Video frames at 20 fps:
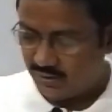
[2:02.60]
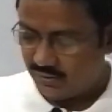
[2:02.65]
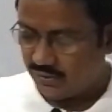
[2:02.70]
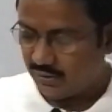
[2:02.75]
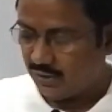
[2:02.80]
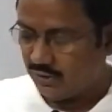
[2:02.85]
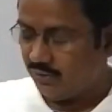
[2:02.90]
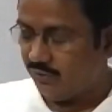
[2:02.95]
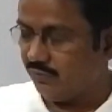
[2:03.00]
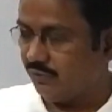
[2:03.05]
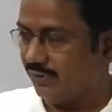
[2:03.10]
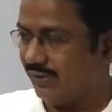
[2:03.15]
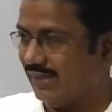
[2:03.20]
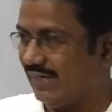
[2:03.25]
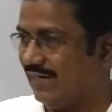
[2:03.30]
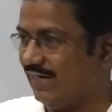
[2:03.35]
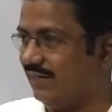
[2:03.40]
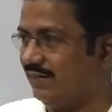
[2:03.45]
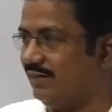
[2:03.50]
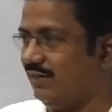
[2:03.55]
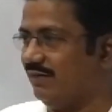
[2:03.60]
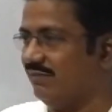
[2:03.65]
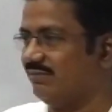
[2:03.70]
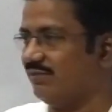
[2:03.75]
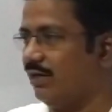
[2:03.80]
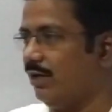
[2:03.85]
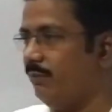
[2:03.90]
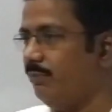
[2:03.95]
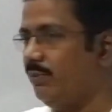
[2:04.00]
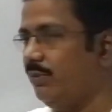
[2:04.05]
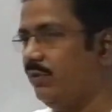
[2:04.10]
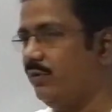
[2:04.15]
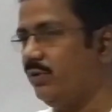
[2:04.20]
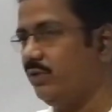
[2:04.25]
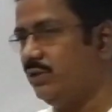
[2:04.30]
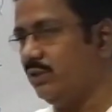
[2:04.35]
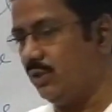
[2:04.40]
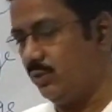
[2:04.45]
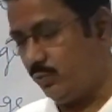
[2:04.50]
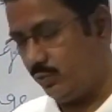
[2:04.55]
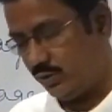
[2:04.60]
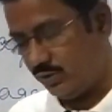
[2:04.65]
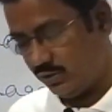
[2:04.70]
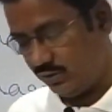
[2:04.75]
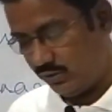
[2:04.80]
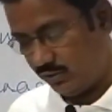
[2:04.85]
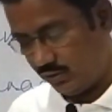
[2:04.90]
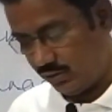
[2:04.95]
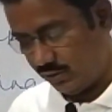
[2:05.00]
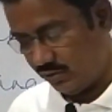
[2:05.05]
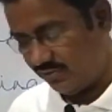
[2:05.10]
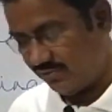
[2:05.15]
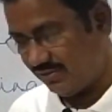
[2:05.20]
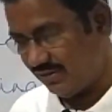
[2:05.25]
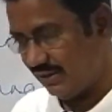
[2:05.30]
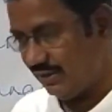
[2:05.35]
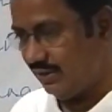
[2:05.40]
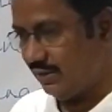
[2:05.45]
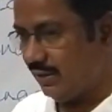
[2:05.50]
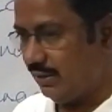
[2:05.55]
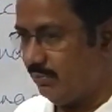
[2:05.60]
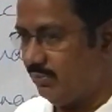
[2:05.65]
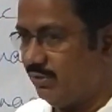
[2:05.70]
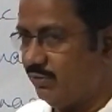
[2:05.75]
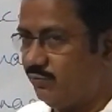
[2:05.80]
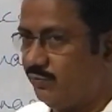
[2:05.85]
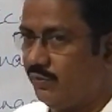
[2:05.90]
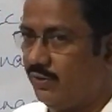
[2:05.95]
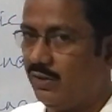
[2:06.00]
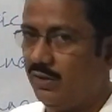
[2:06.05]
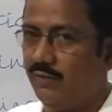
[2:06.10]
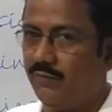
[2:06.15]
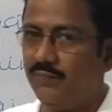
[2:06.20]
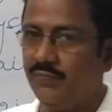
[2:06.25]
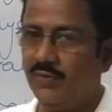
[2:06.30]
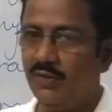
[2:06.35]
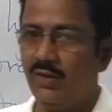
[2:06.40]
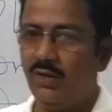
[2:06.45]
Then you have the Great Escarpment region, which is in the southern hemisphere